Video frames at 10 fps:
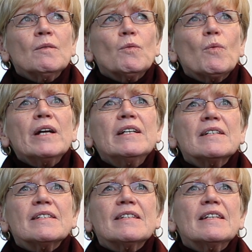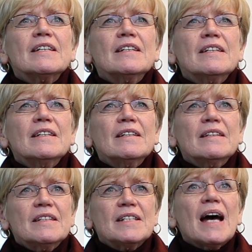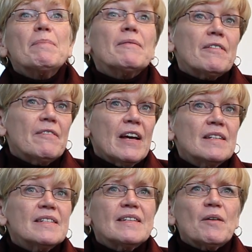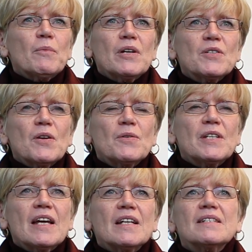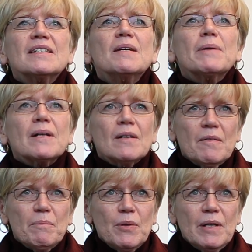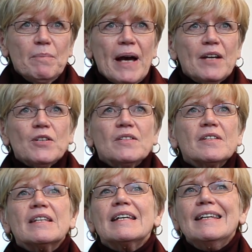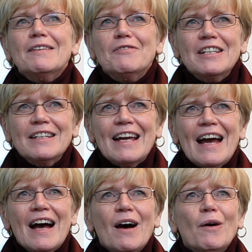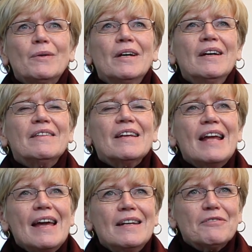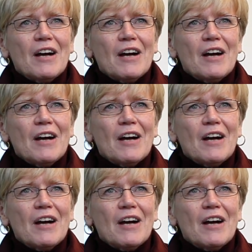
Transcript: One is the type of events that we associate as typical of beauty pageants, the evening gown, the native